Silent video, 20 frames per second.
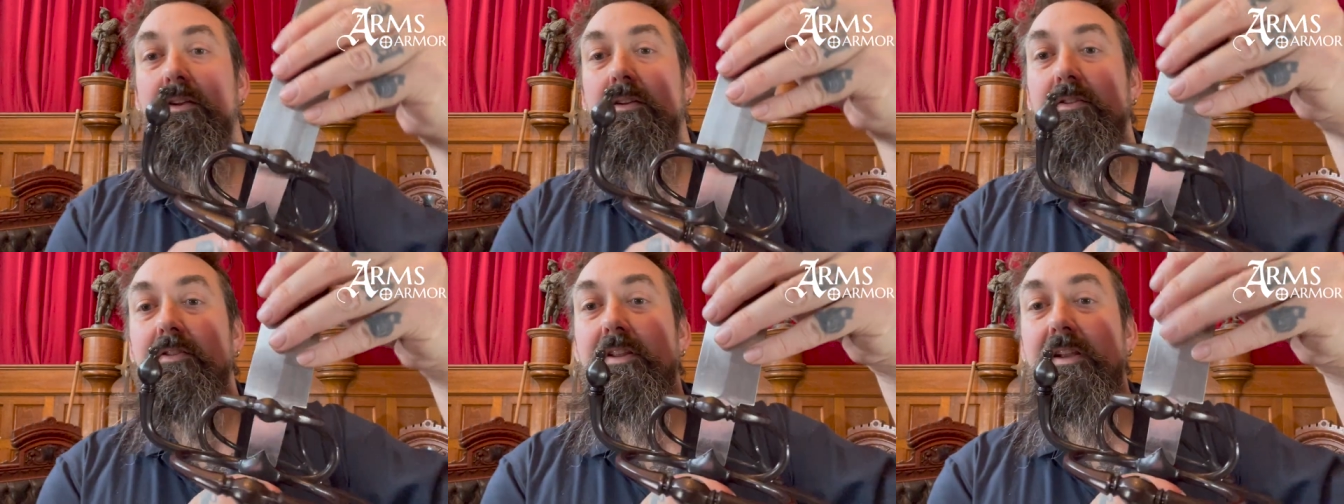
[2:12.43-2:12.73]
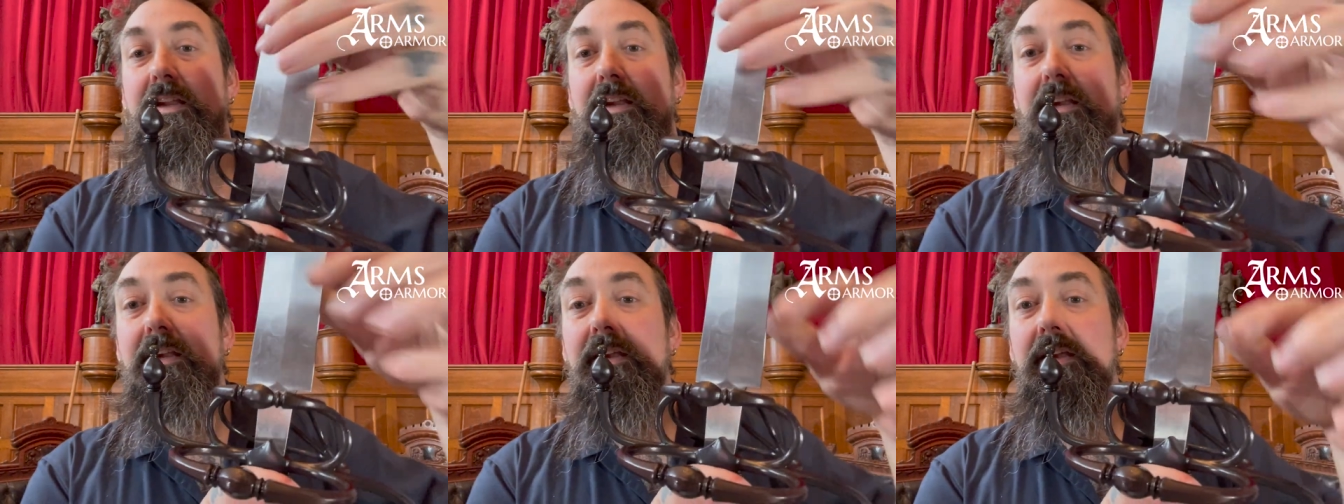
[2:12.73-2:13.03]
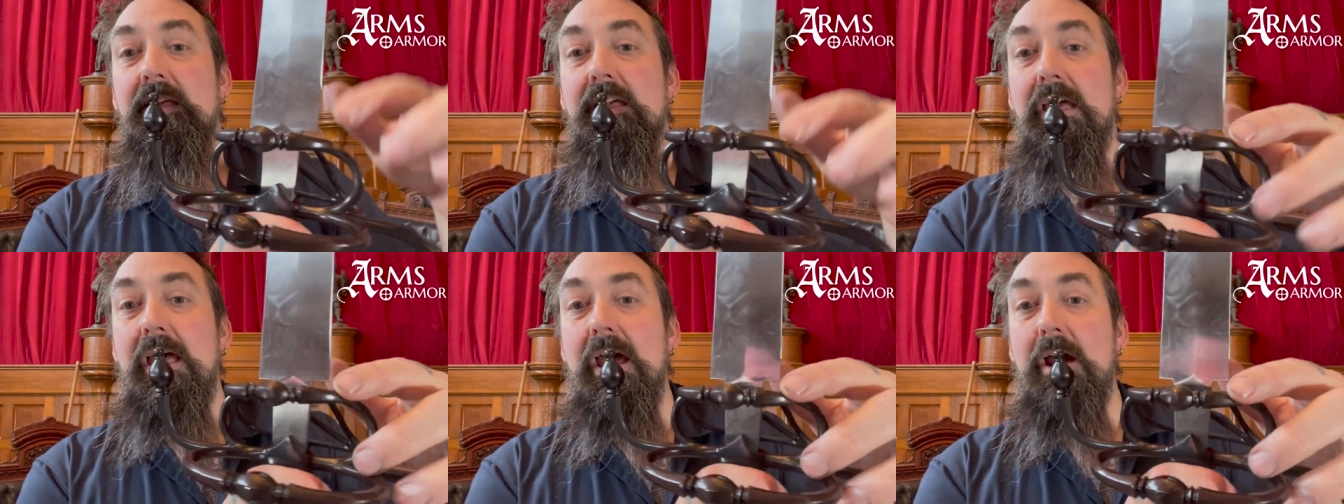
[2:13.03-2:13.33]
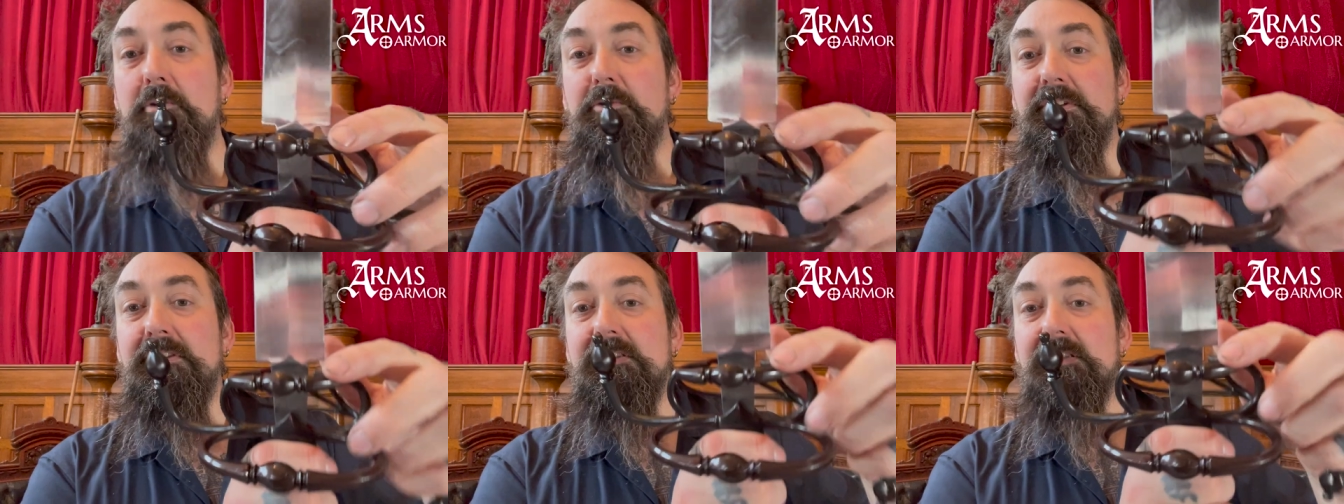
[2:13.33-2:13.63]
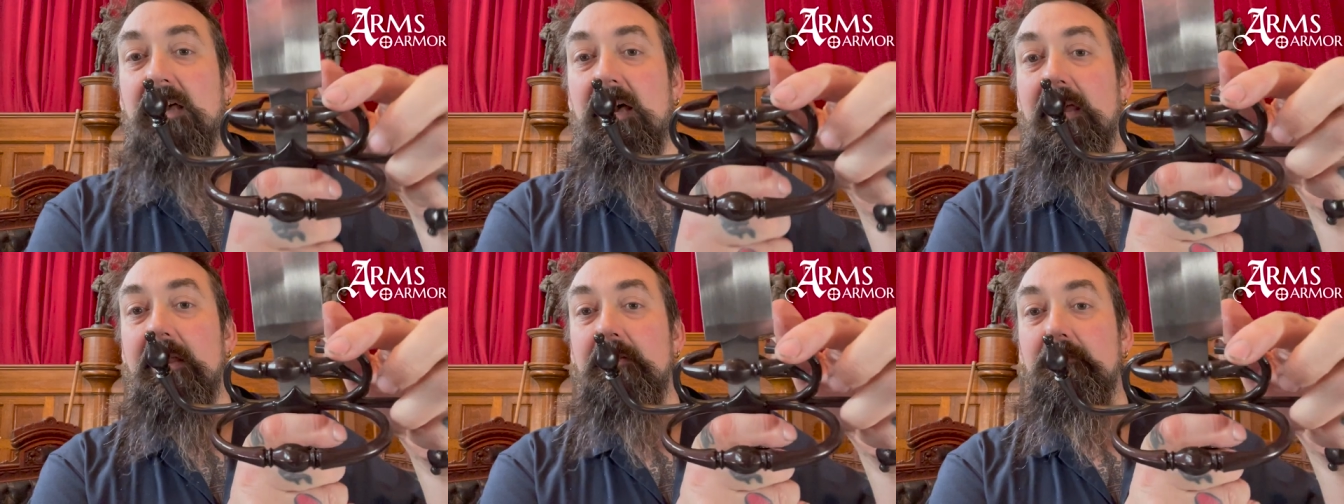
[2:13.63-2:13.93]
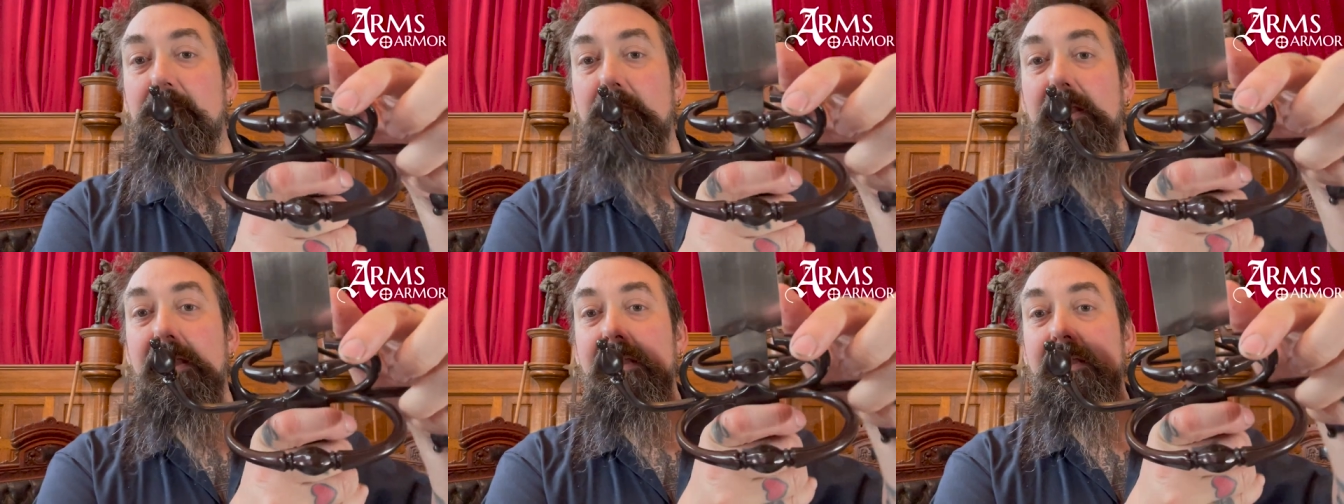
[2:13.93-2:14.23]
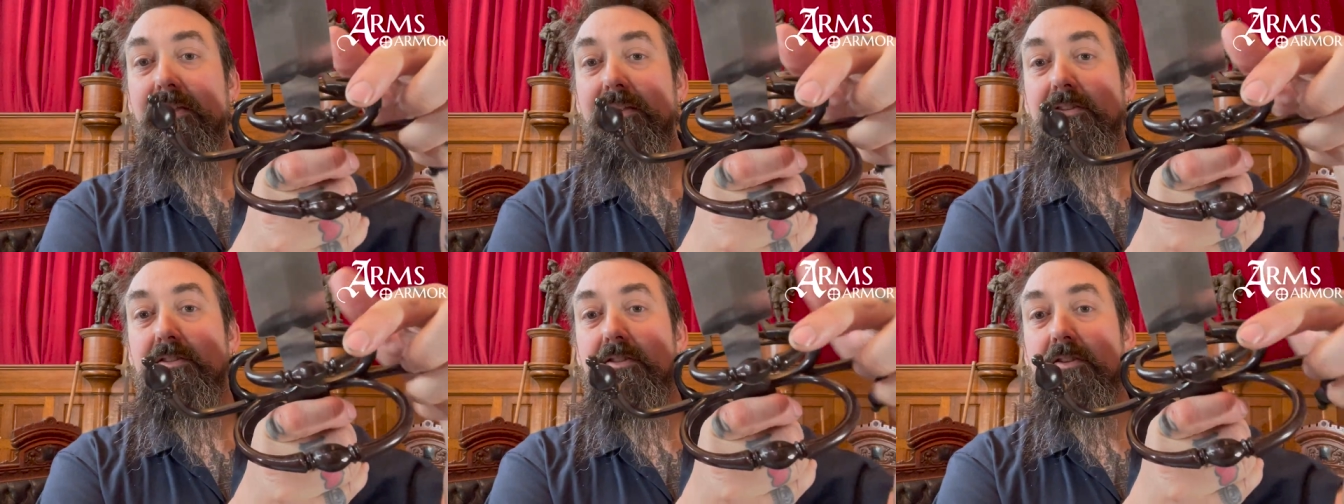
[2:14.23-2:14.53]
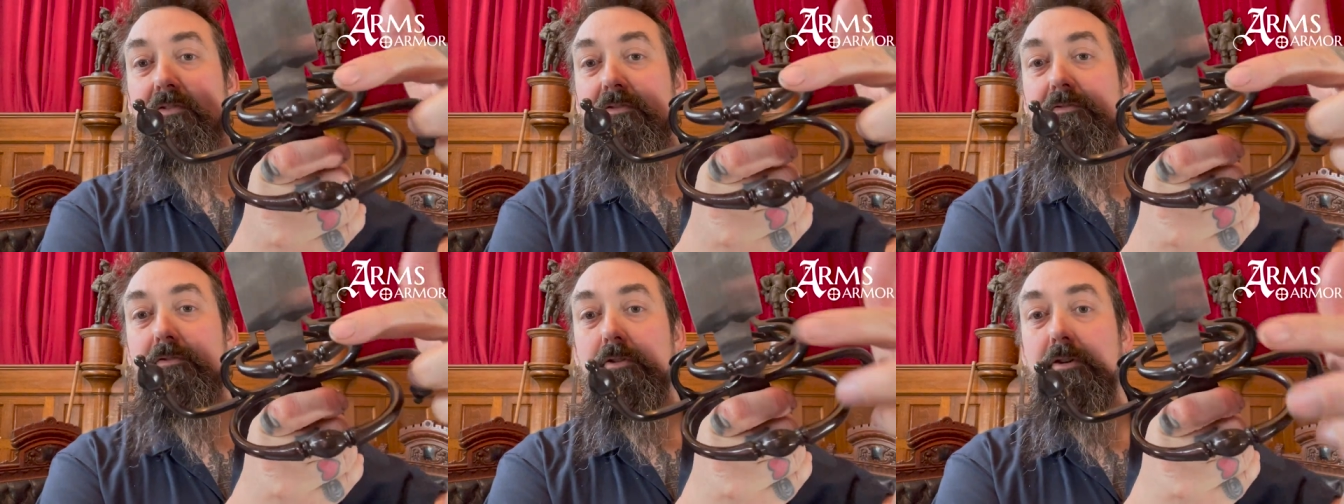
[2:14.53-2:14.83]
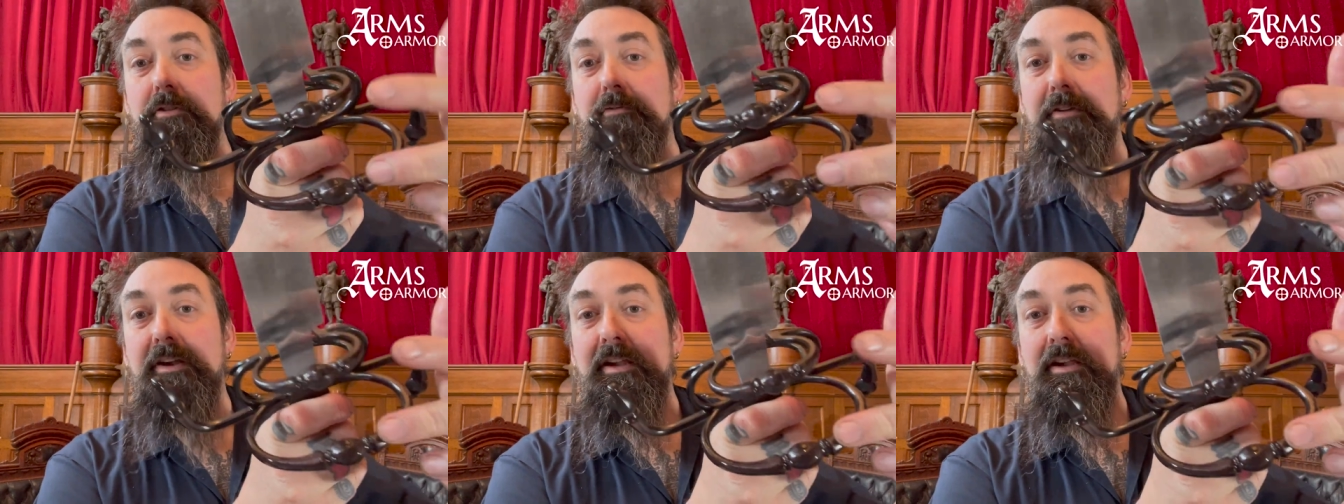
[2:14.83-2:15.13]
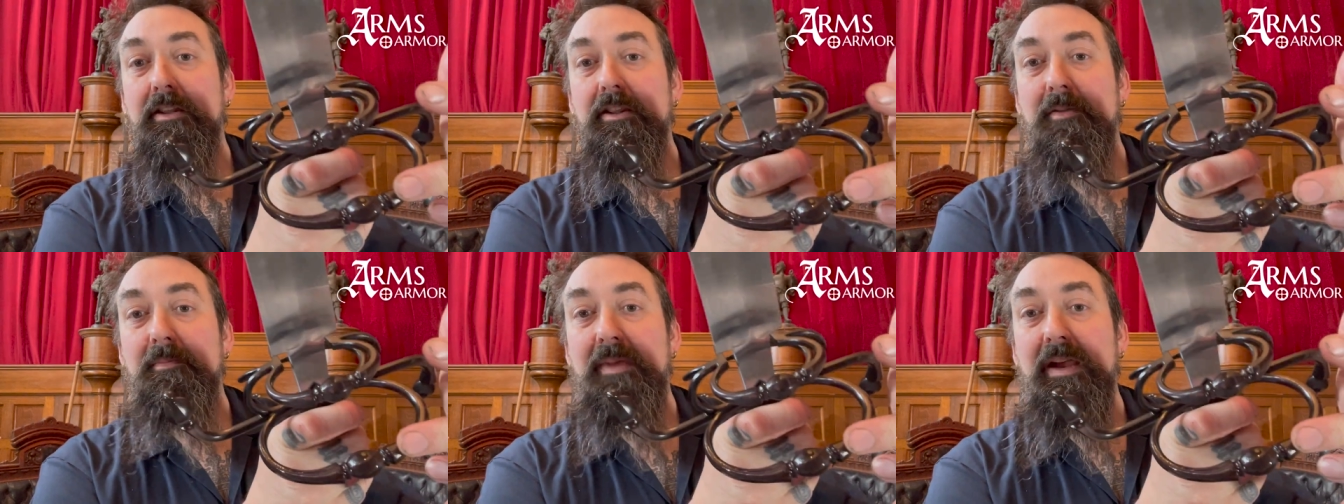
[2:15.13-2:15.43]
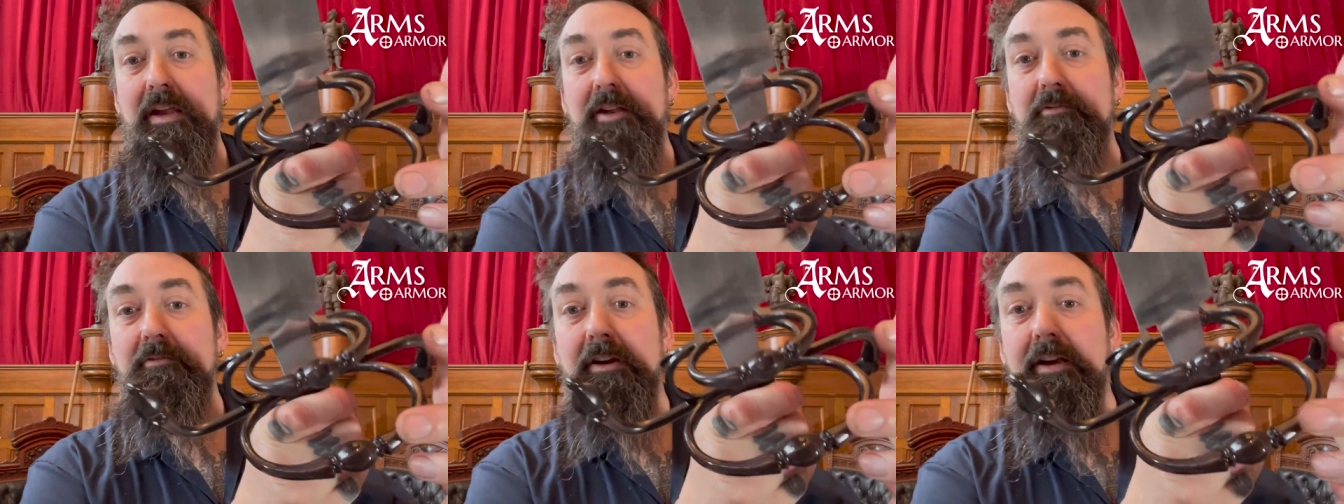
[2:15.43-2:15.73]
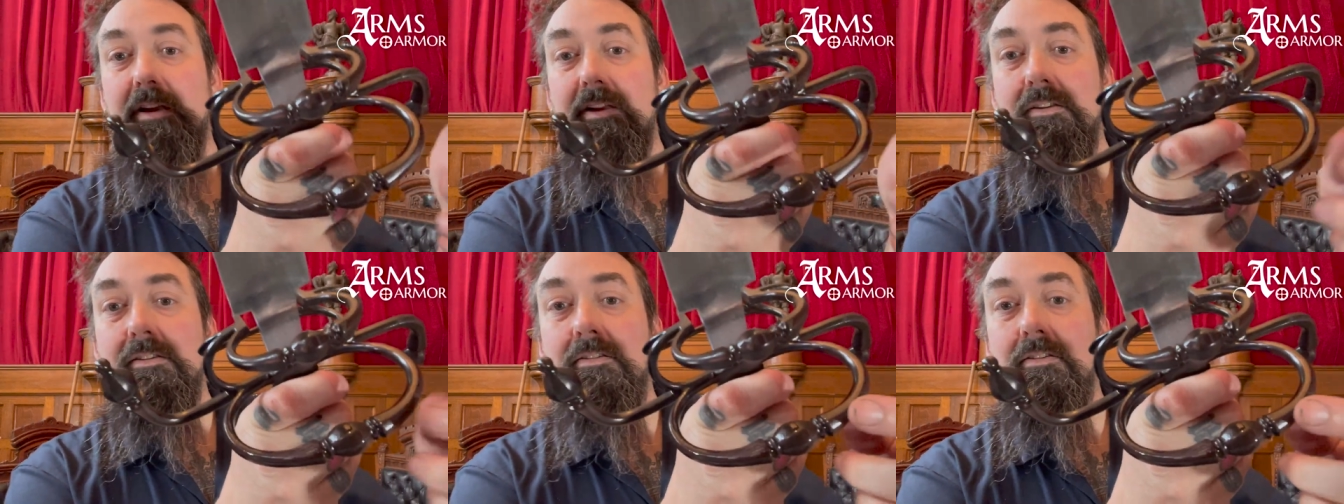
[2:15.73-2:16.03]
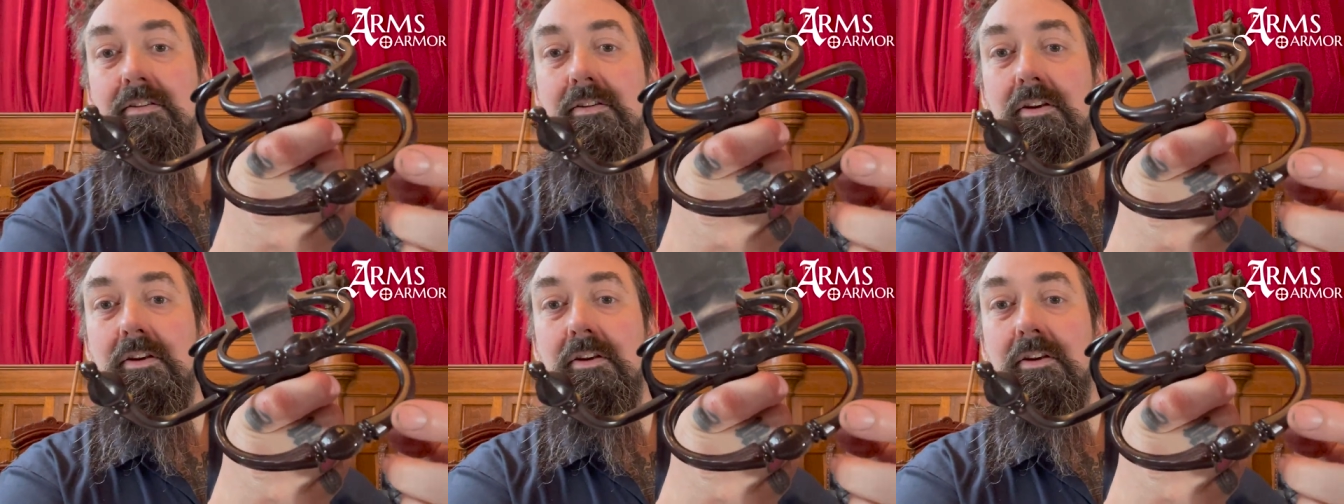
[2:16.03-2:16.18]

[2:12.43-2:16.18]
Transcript: The outside rings, the fore ring and the main ring,